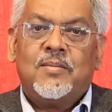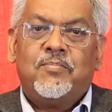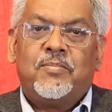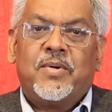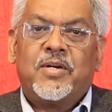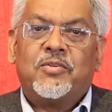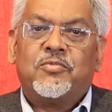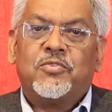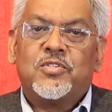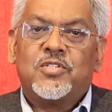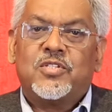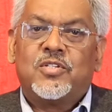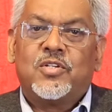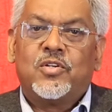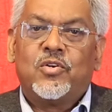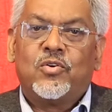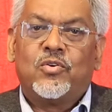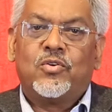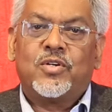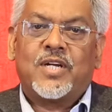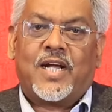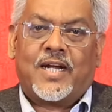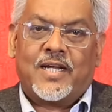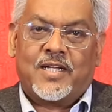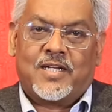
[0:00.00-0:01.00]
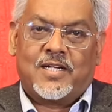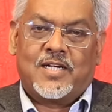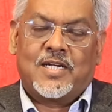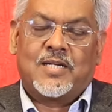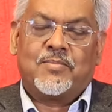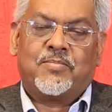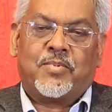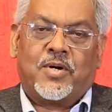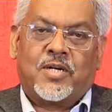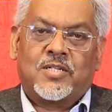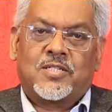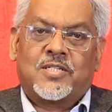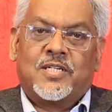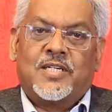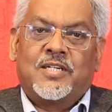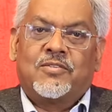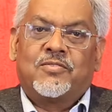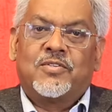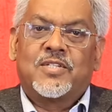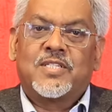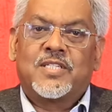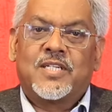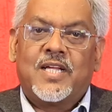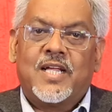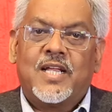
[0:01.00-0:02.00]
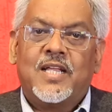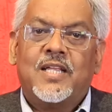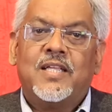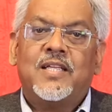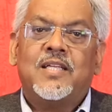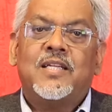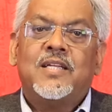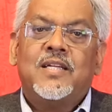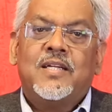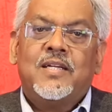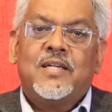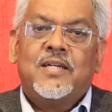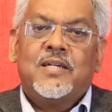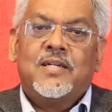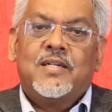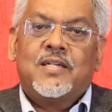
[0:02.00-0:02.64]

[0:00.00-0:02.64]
But it was no radical departure. It was really